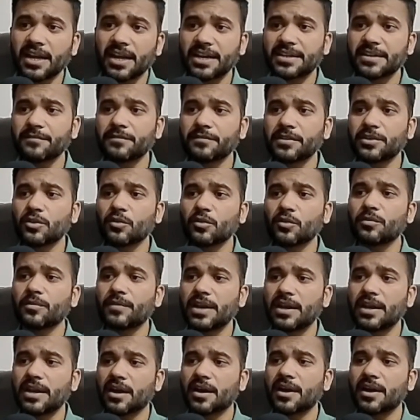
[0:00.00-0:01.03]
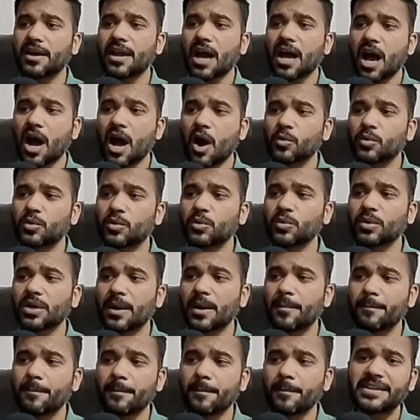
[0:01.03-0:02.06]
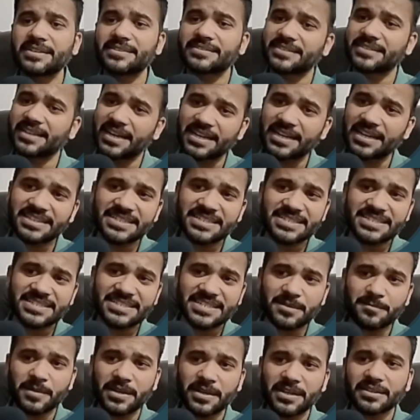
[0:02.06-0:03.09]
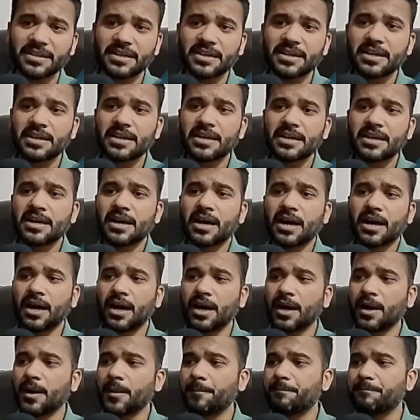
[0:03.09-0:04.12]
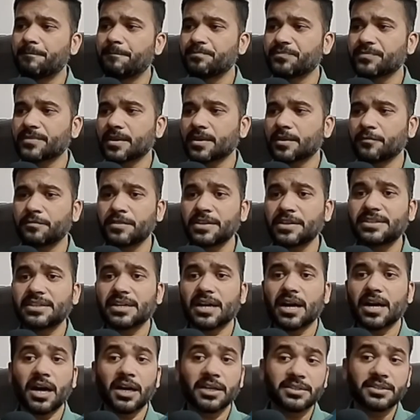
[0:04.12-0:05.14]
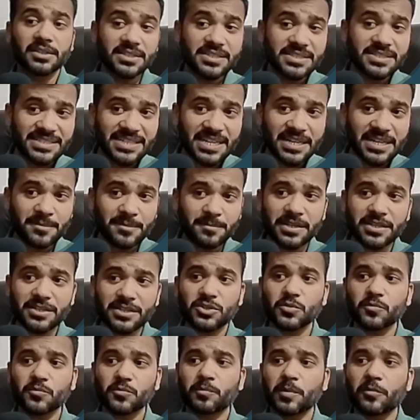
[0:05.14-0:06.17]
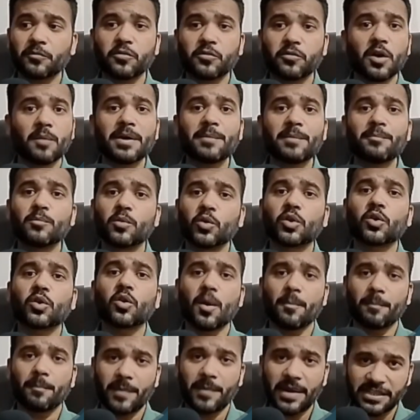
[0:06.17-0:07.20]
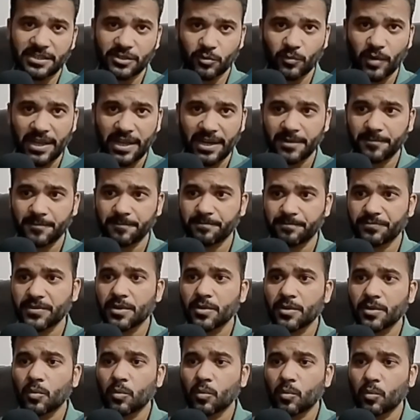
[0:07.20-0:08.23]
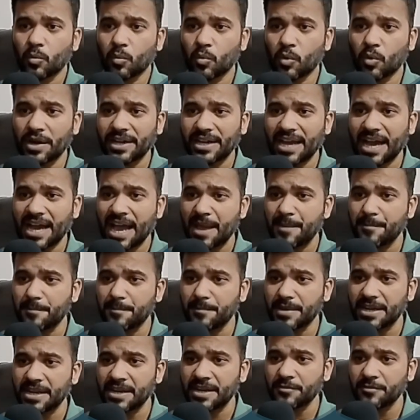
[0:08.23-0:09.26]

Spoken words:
video, we will learn how to combine select statements with other statement to perform a more complex query. What I mean